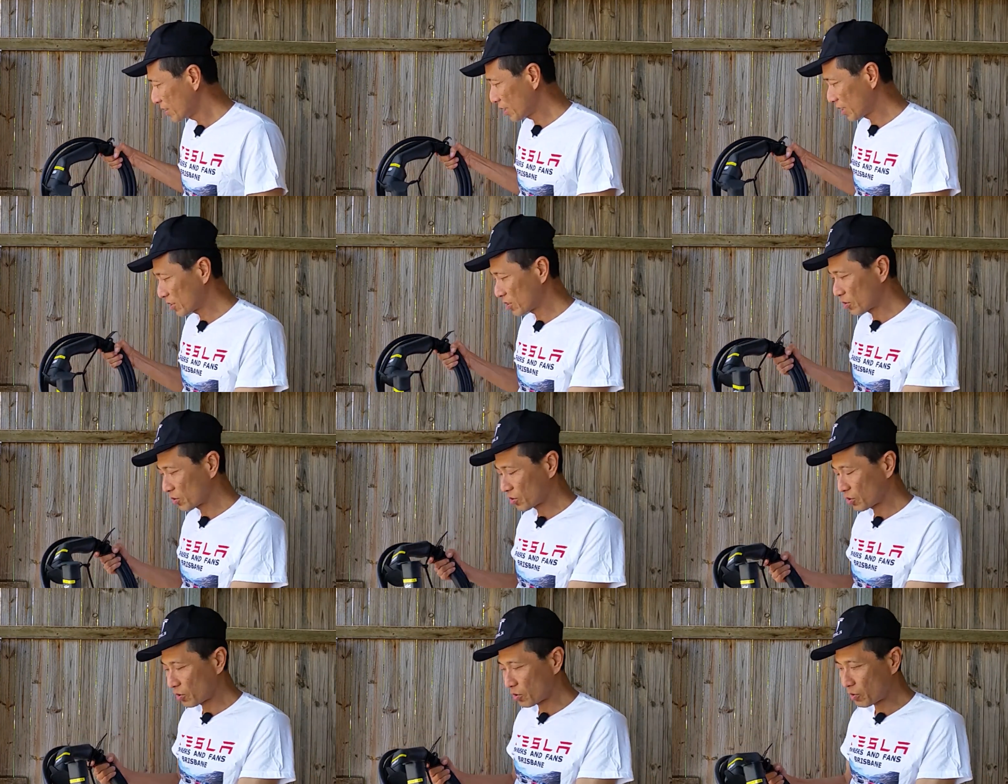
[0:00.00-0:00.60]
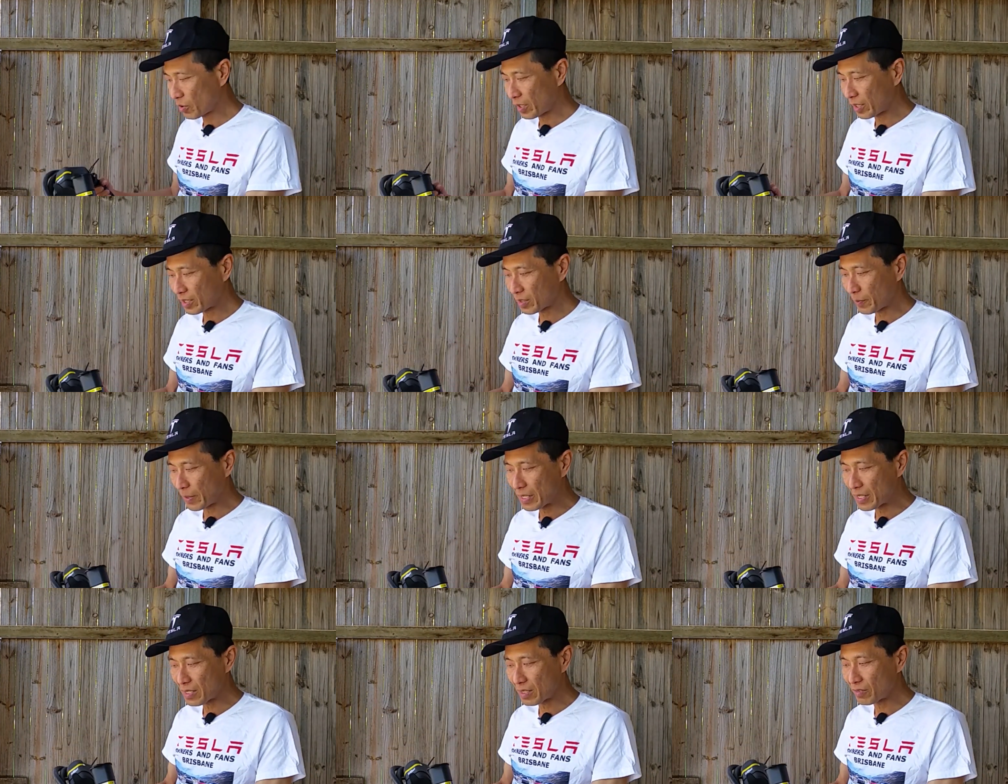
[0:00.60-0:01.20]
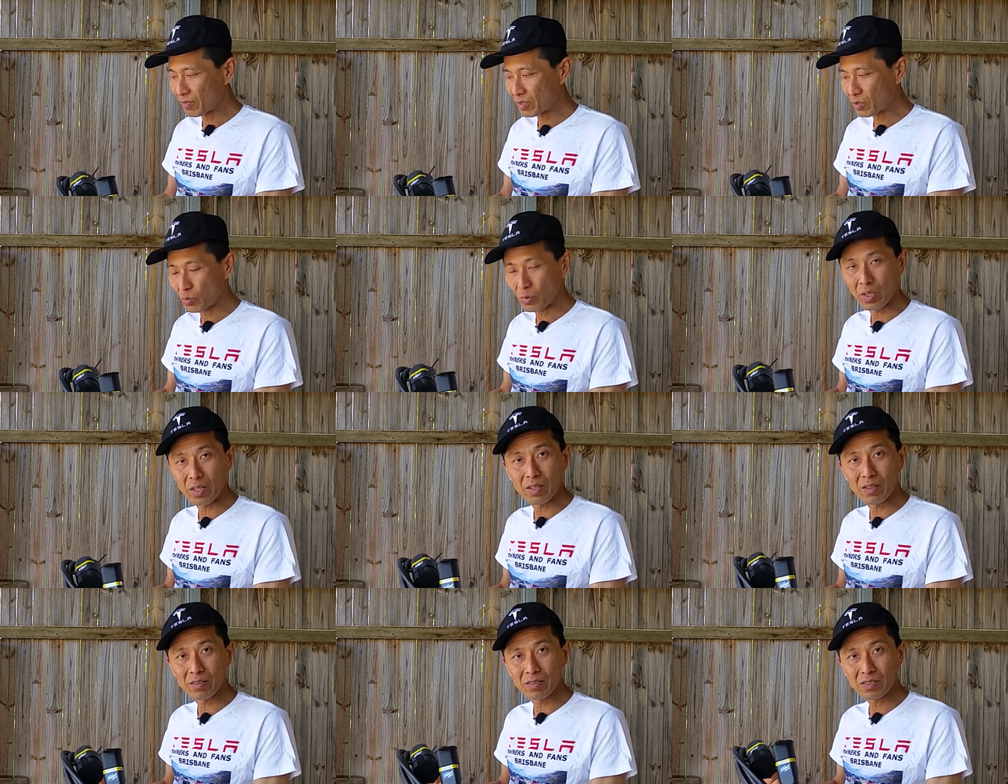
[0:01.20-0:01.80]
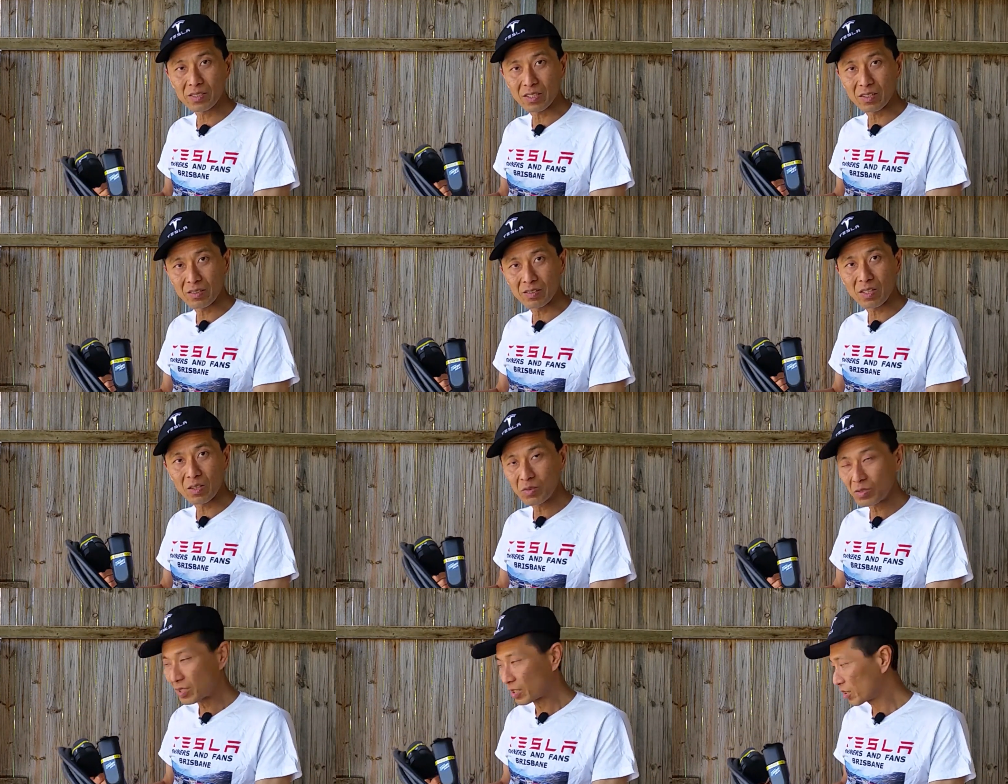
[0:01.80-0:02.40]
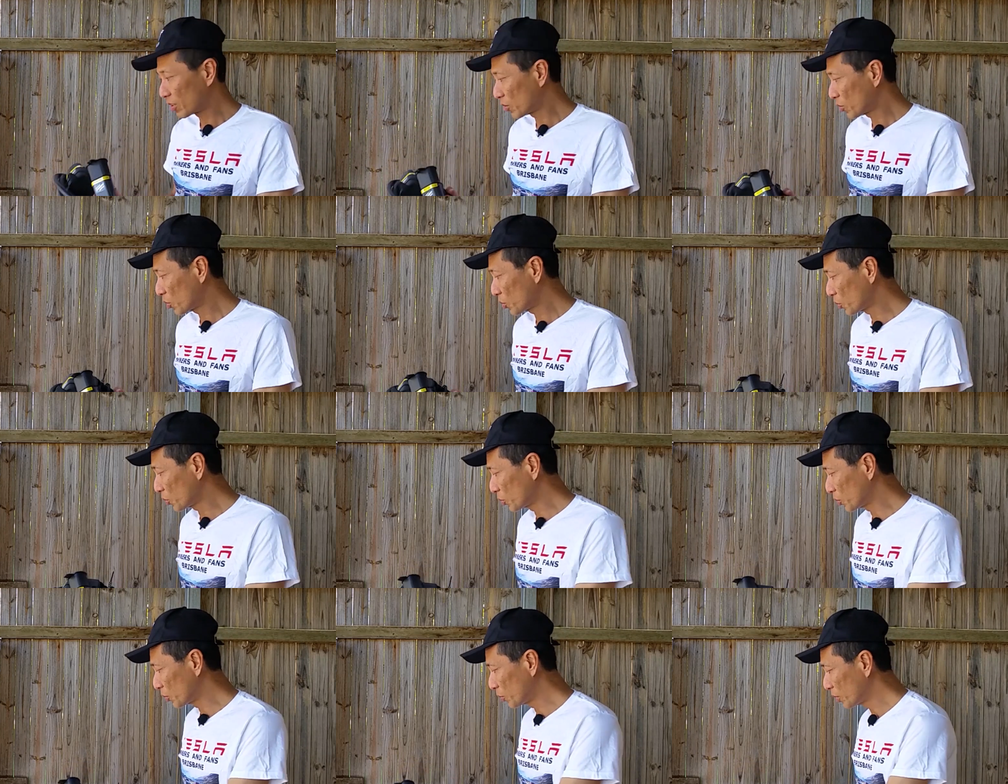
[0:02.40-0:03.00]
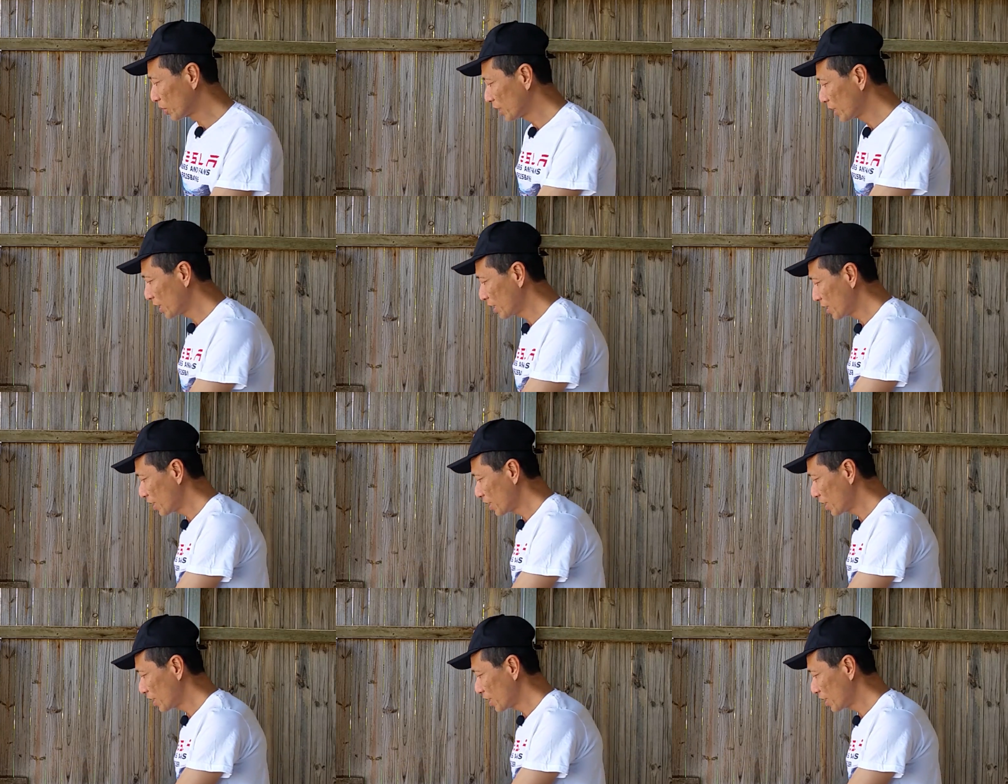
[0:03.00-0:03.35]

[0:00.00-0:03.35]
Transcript: That's also quite expensive as well. So those are the two.